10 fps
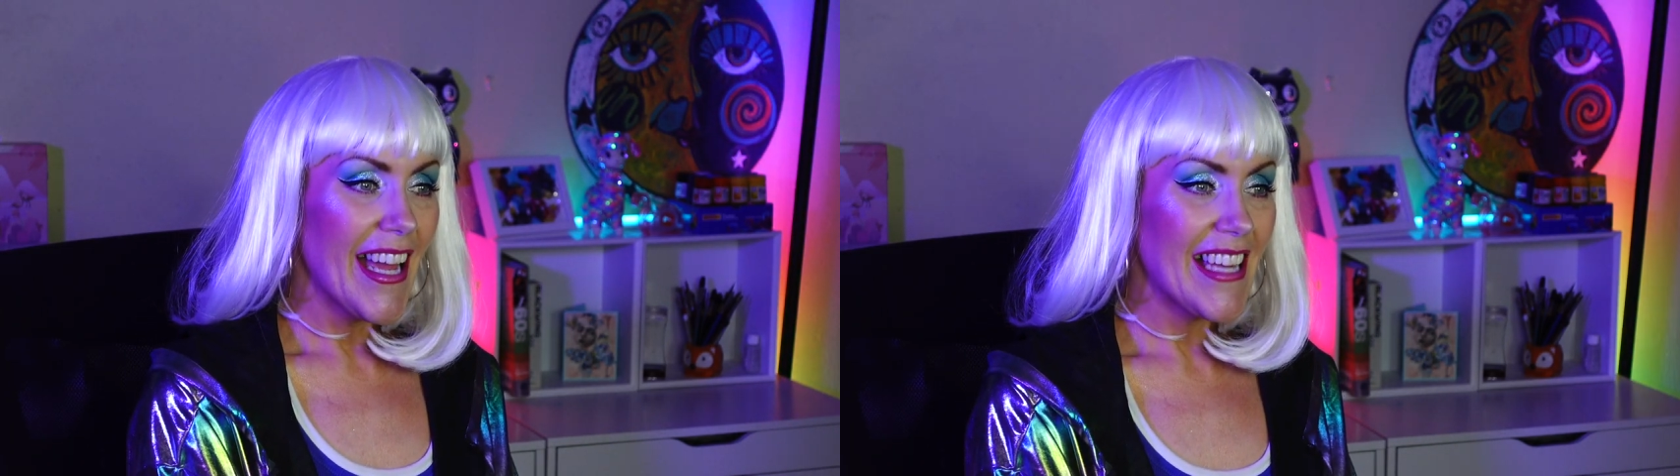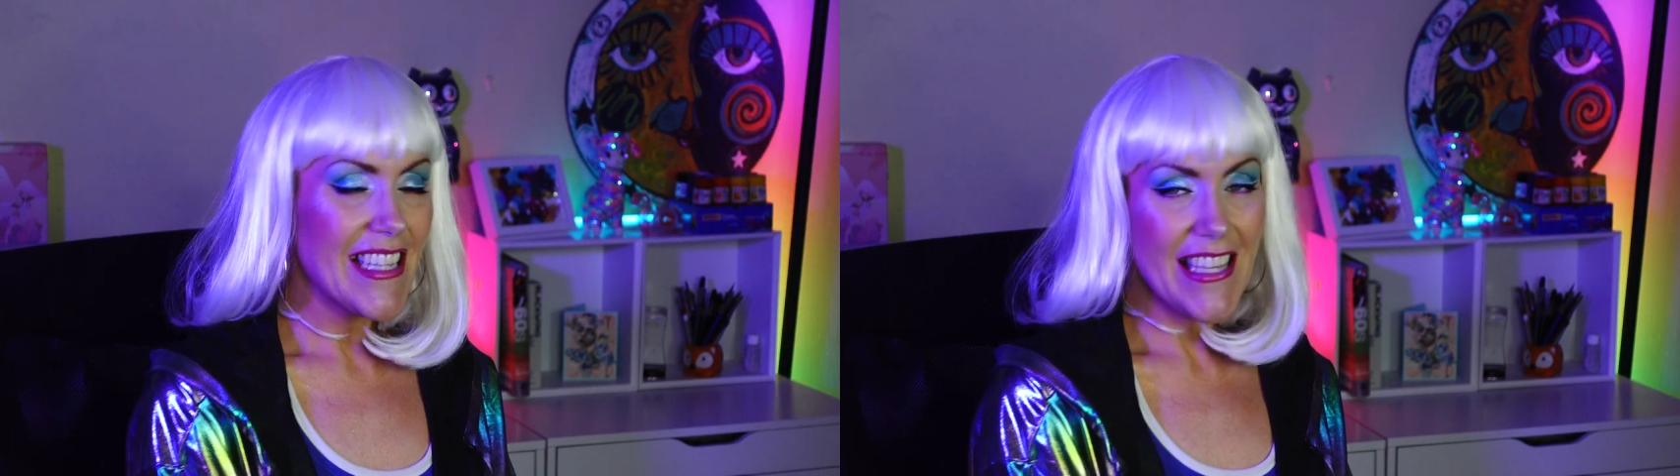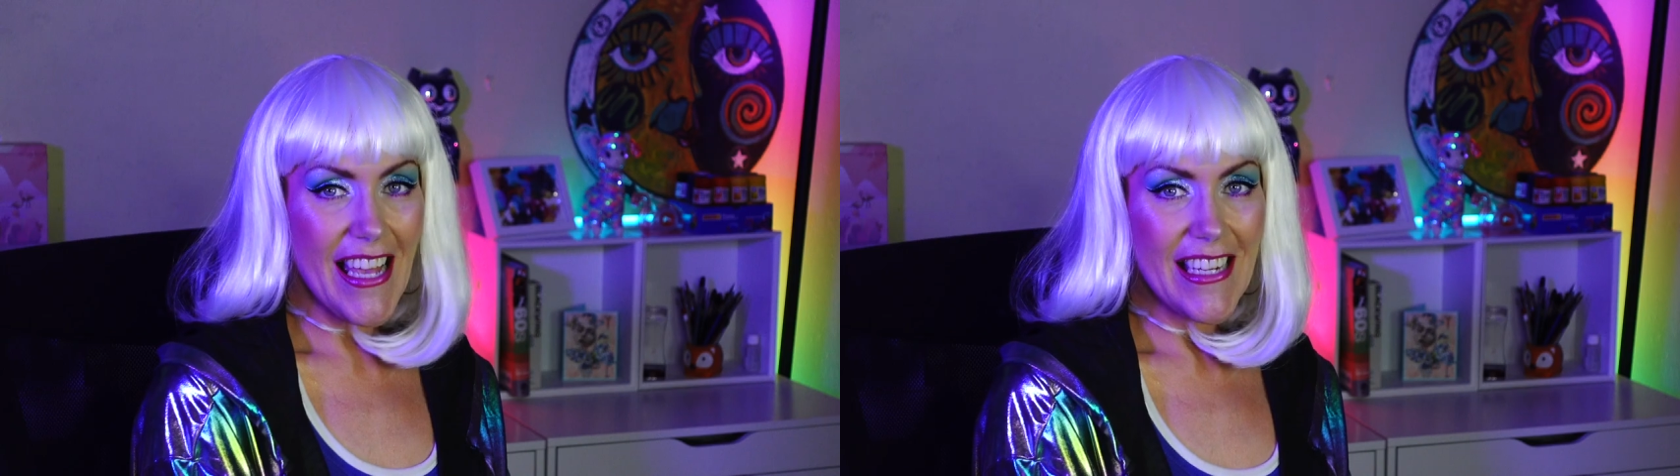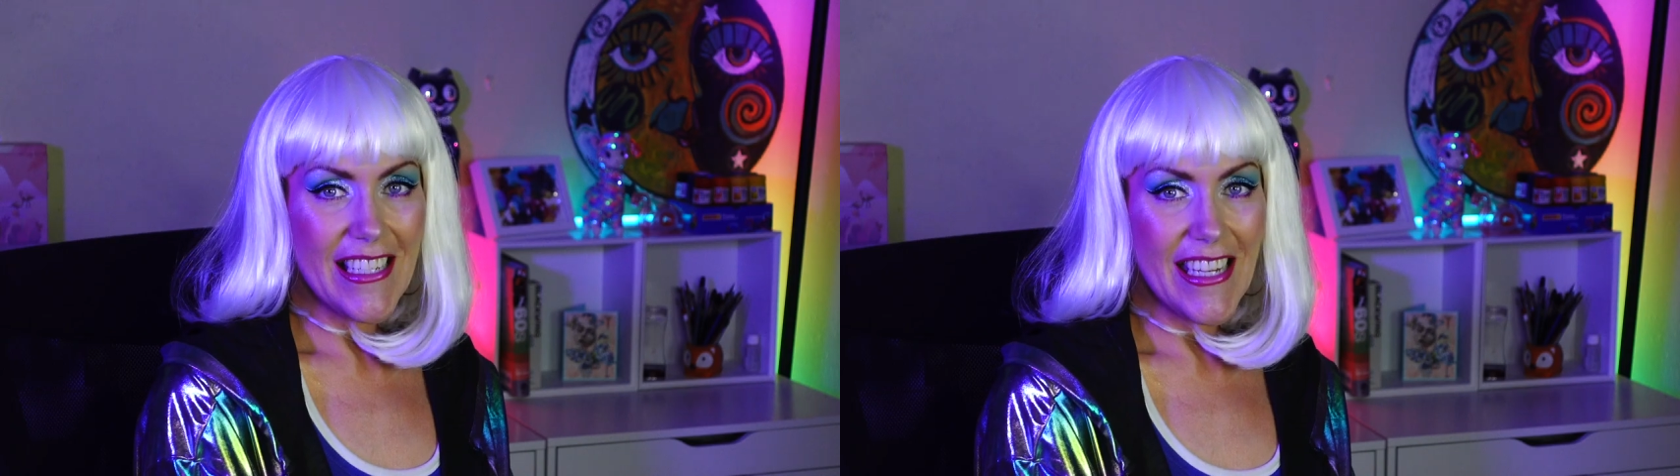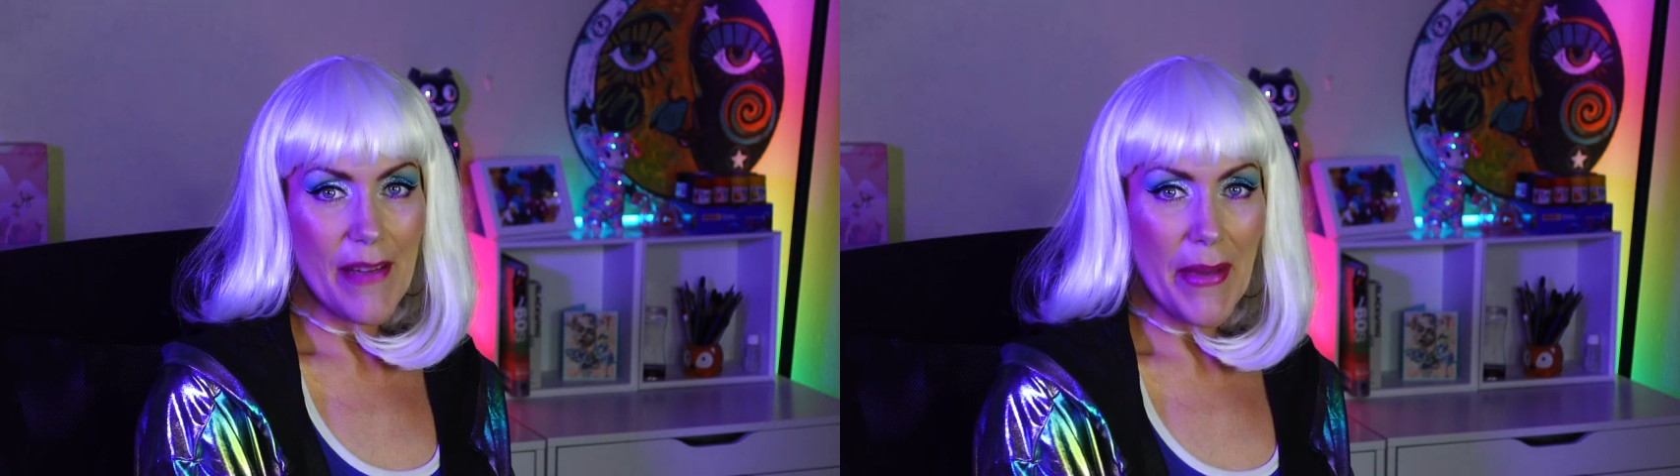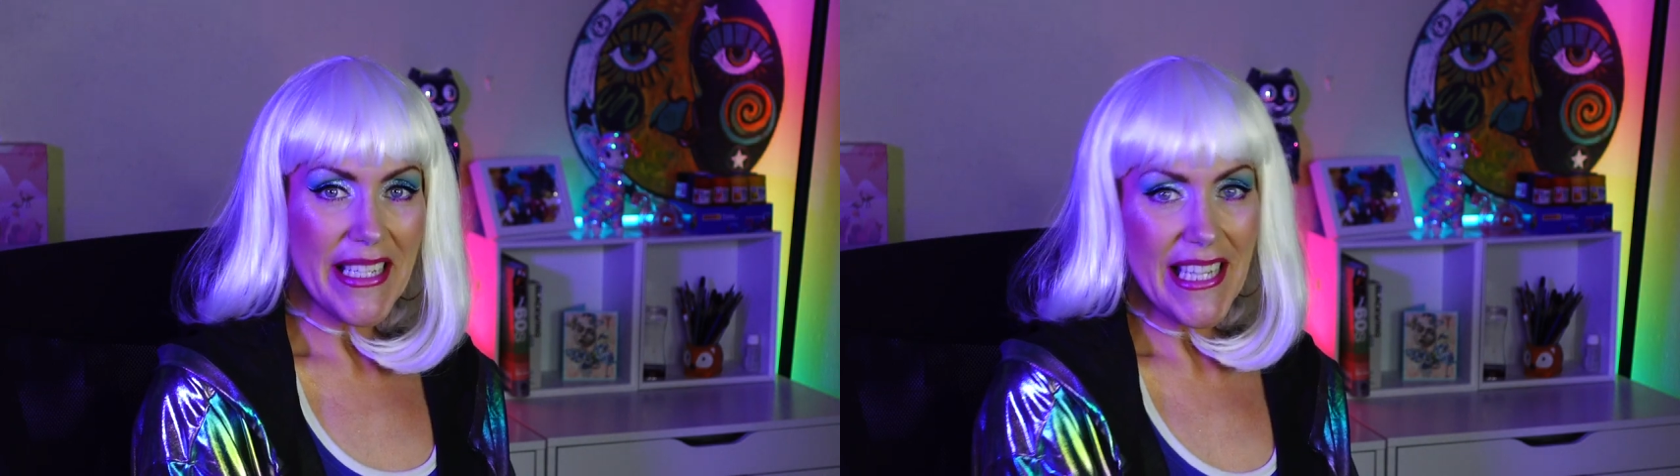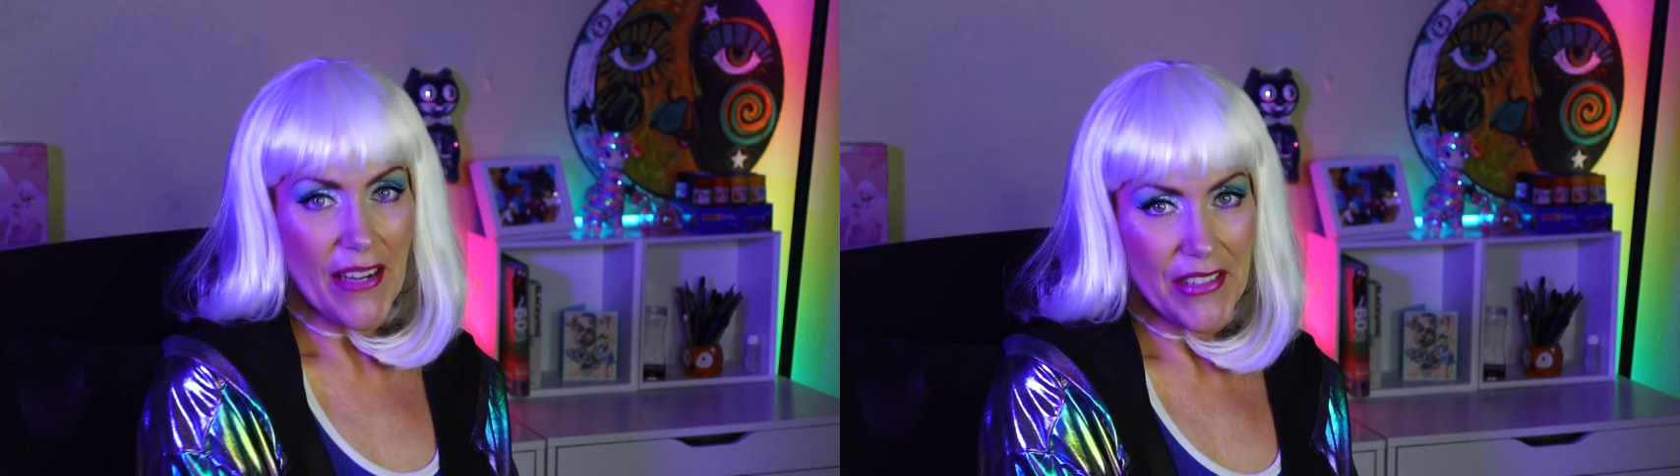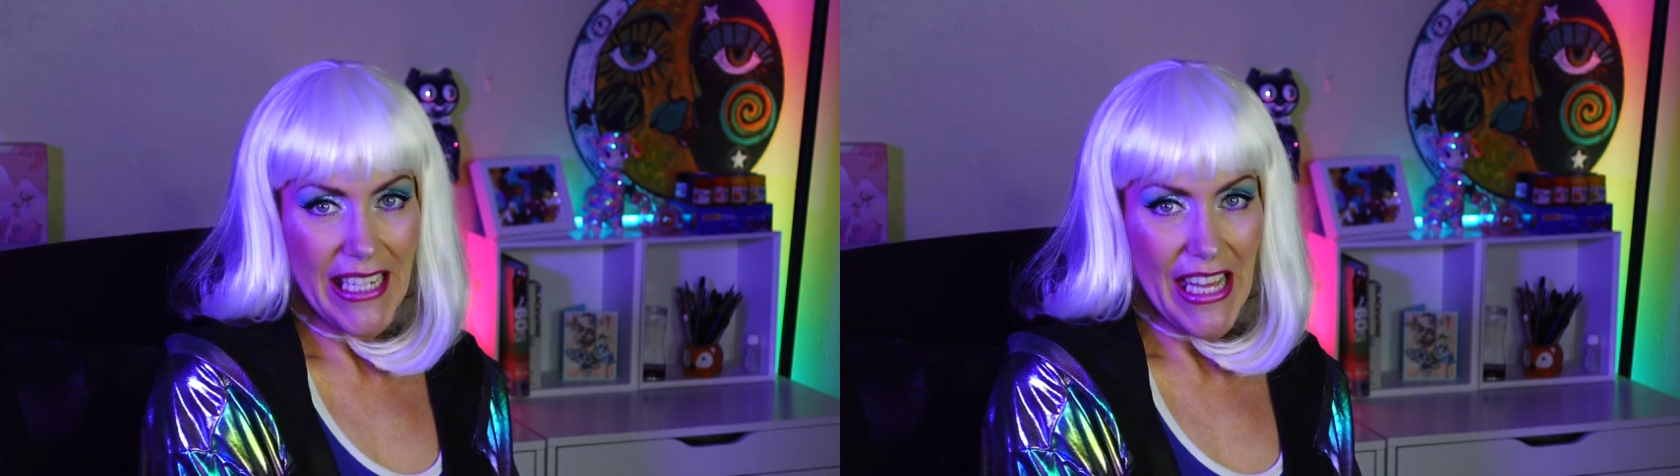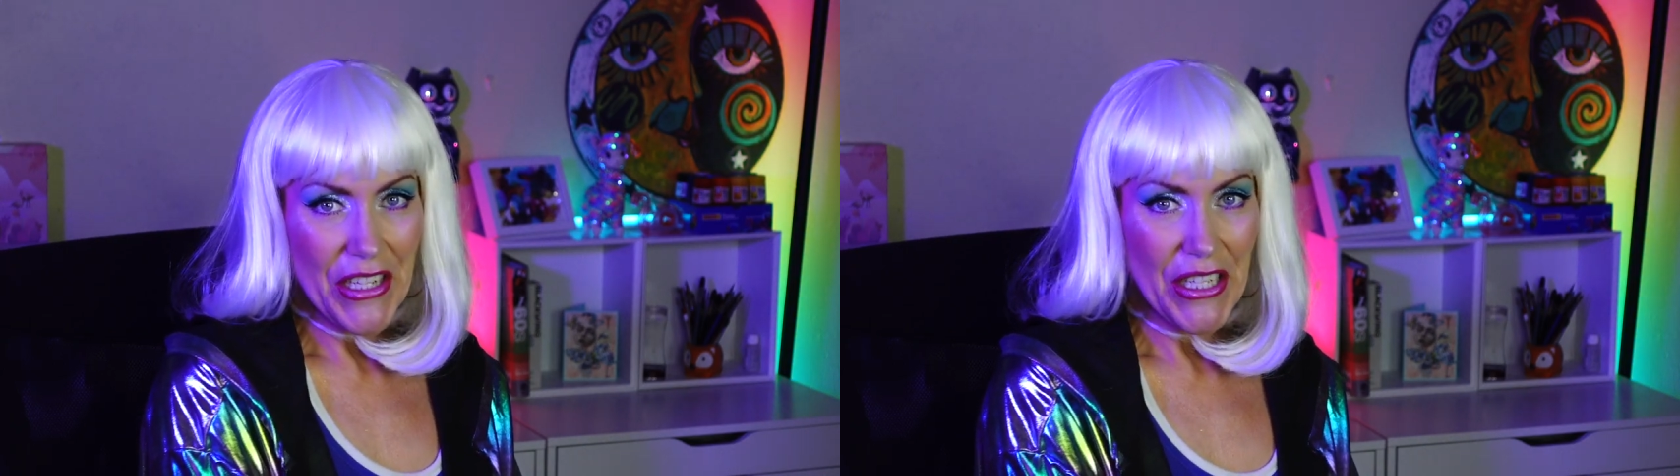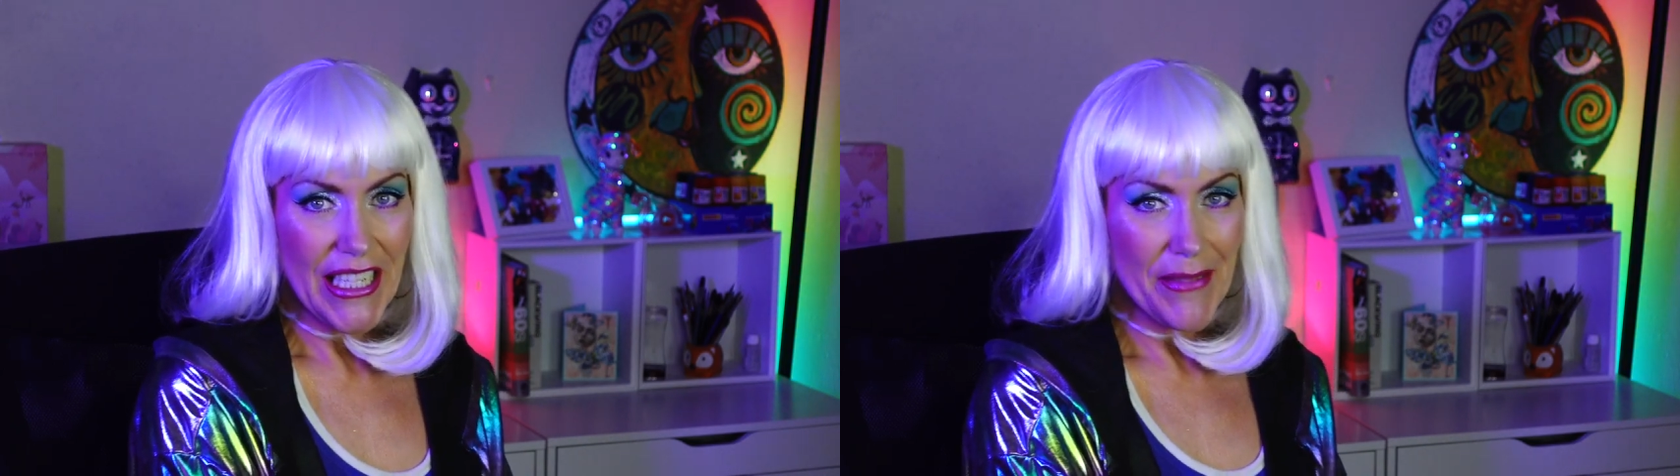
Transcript: and decided to get my stuff together,